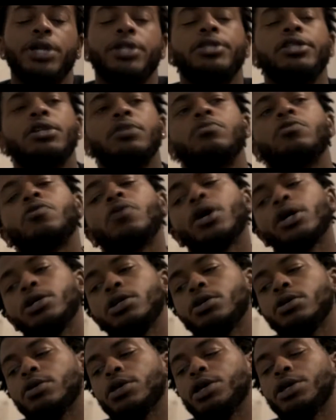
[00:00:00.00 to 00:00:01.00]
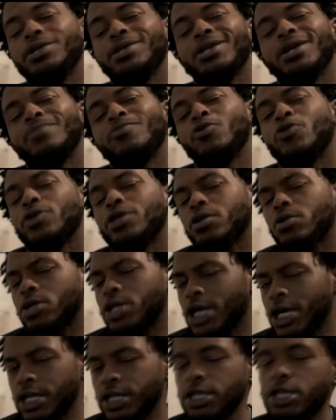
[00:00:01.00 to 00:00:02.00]
So Mariah, it's not more so
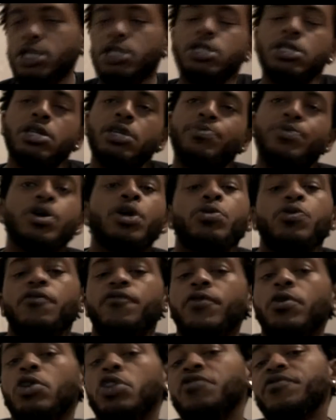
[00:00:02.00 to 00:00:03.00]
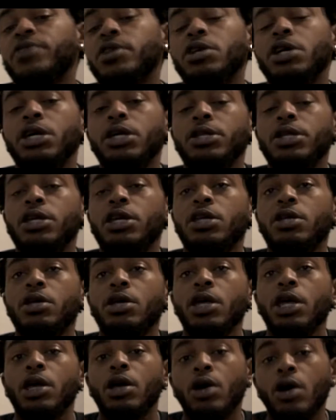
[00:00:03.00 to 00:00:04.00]
texting. She'd pick up the phone every now and then
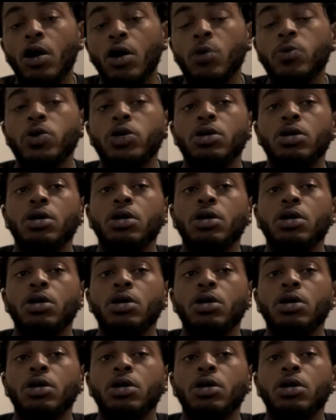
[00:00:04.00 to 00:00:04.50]
and call me.